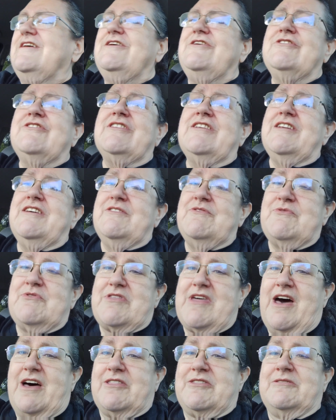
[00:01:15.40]
You can live
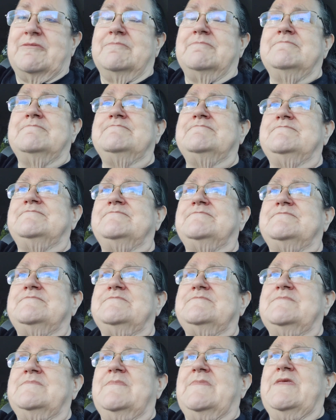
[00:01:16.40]
without them.
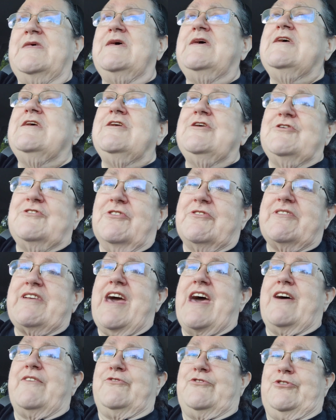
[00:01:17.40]
You don't
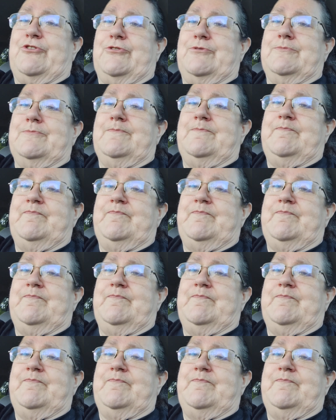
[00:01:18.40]
have to.